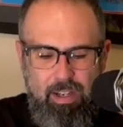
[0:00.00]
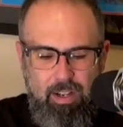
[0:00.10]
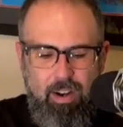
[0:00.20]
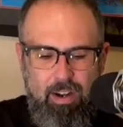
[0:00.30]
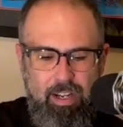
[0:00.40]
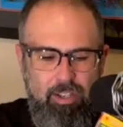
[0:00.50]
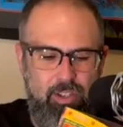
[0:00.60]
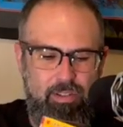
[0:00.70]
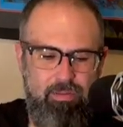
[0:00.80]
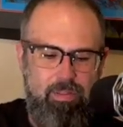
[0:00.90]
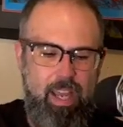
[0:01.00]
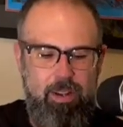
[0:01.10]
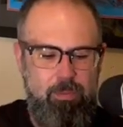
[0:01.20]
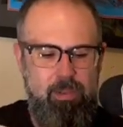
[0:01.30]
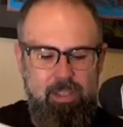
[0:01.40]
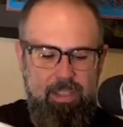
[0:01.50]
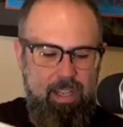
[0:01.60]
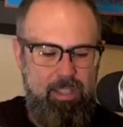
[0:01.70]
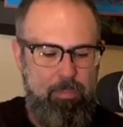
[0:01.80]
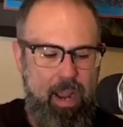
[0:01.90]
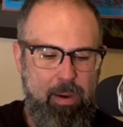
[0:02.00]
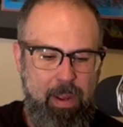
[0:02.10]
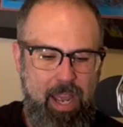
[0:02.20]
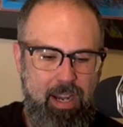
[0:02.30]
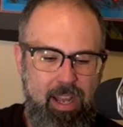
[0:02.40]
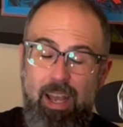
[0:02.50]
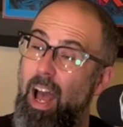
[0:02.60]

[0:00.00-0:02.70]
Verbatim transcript: Carnage, Venom, and Spider Man.